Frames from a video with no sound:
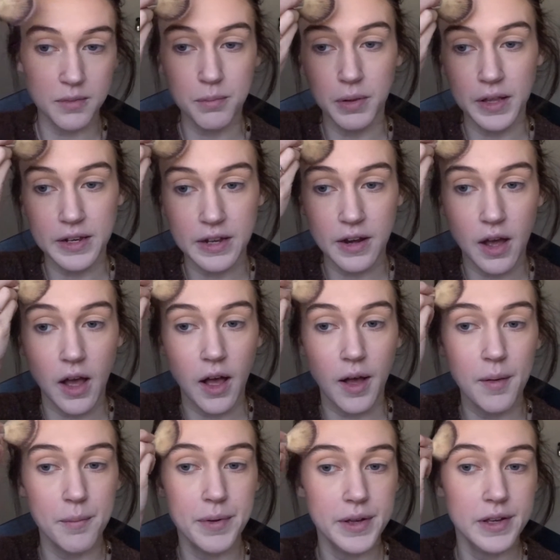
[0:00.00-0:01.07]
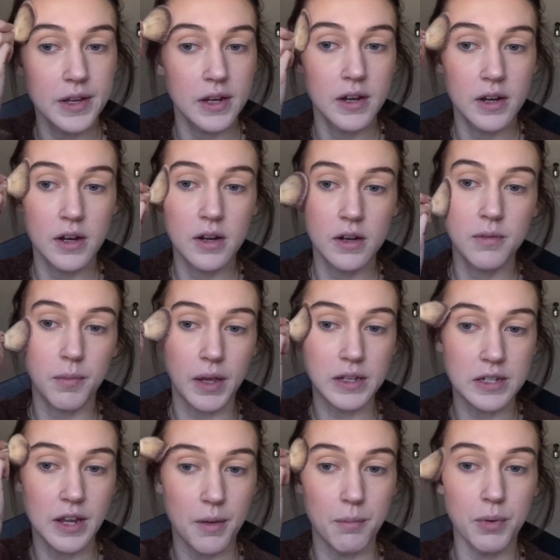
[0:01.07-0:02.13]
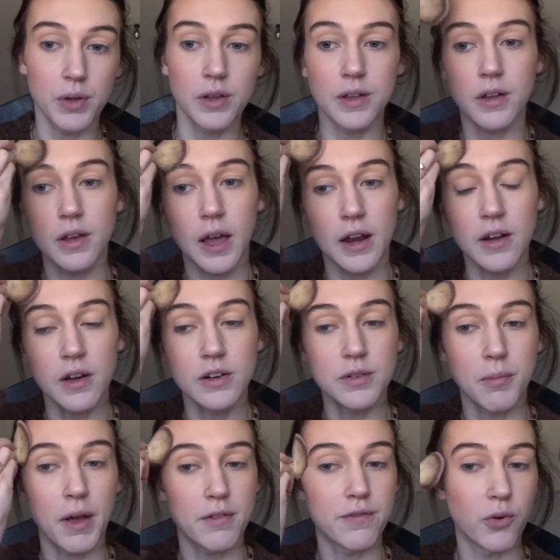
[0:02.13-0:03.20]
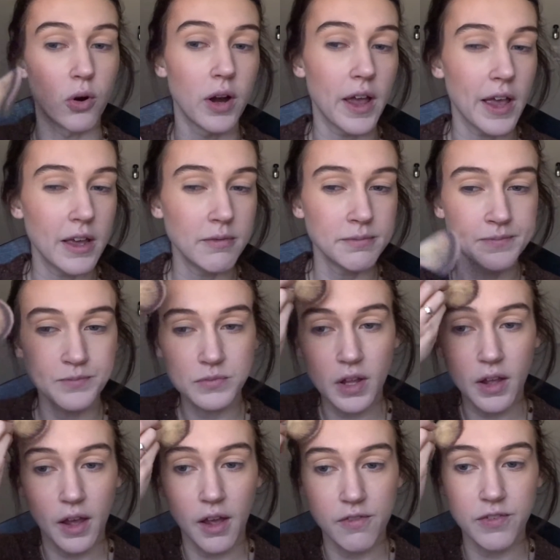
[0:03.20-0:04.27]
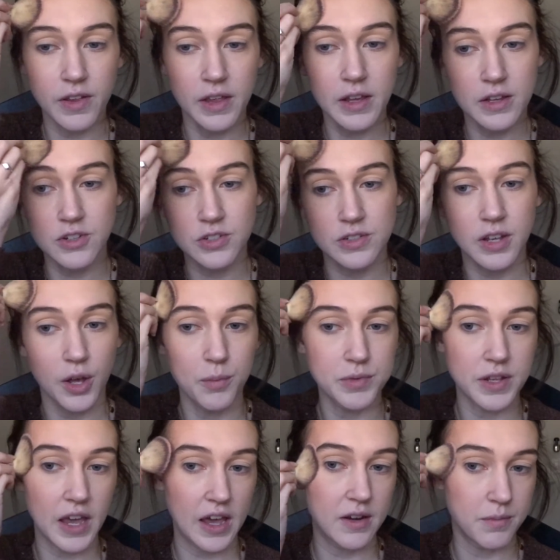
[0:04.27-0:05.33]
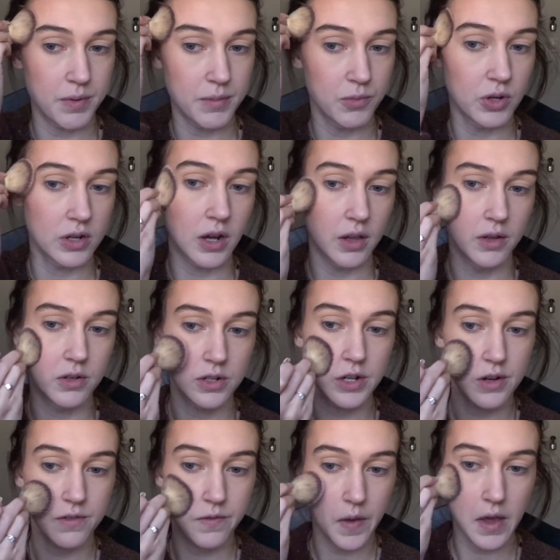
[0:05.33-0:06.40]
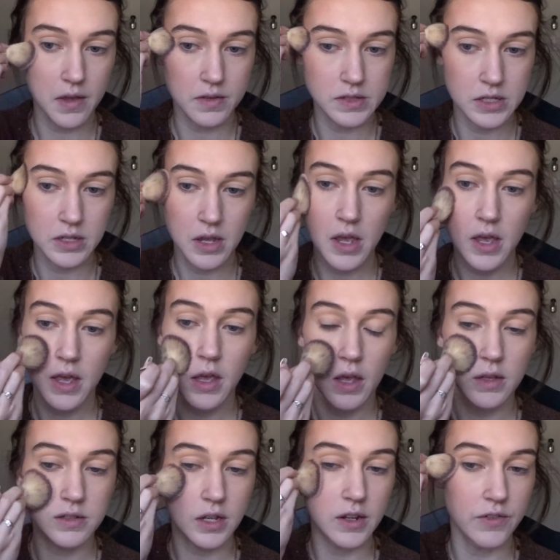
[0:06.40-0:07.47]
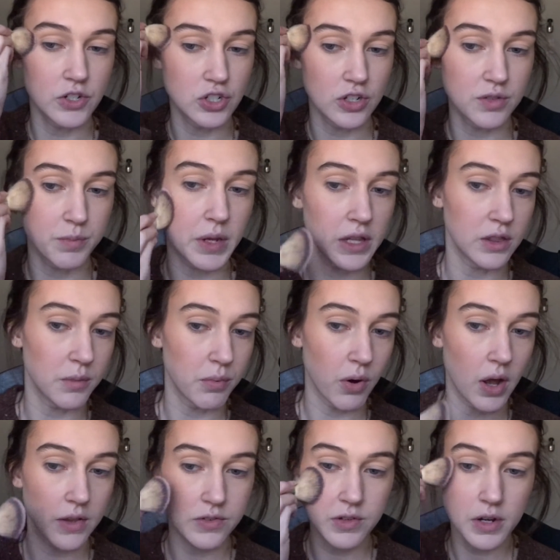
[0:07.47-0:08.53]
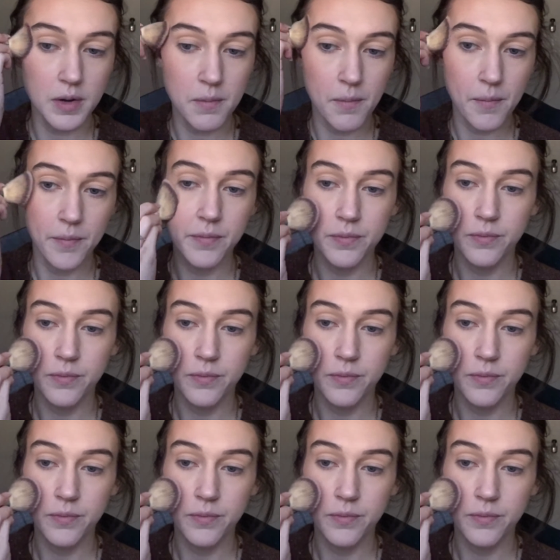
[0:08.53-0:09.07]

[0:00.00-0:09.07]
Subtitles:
to blend it up my temple and kind of onto my forehead. I feel like it just helps add a bit more color to your face instead of it just being the bronzer.